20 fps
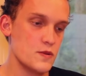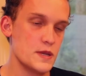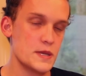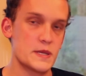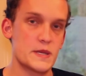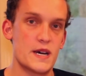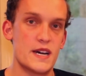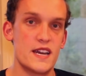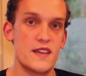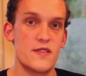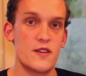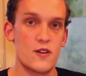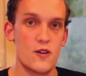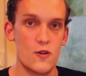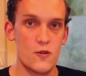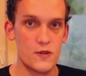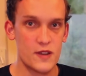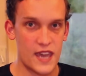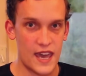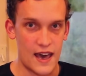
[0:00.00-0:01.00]
design their
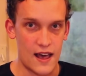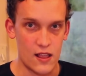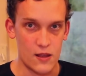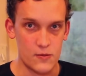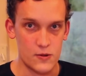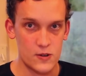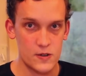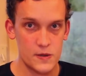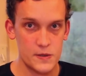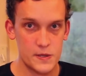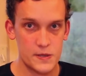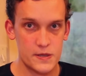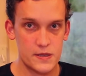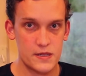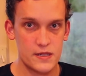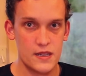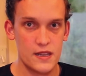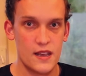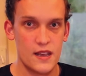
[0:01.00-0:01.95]
own calibers,